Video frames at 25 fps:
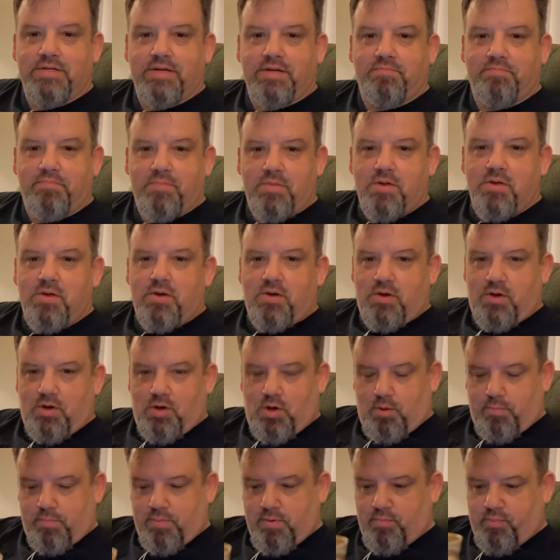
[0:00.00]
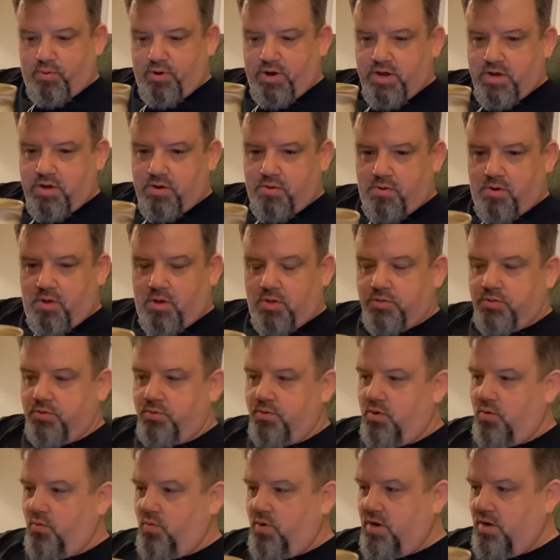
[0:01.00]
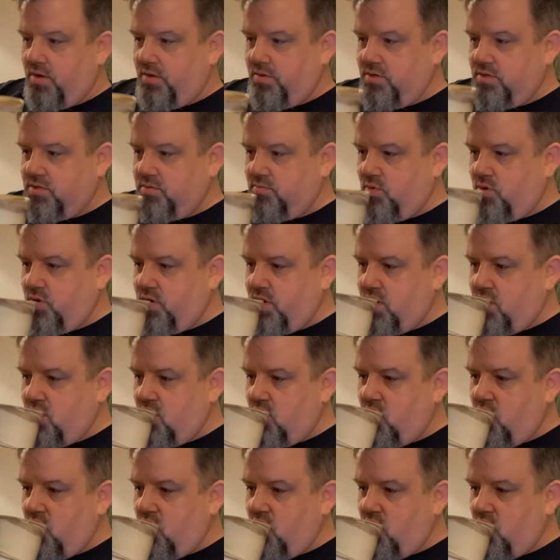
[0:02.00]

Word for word: I hope and pray you're all doing well this morning.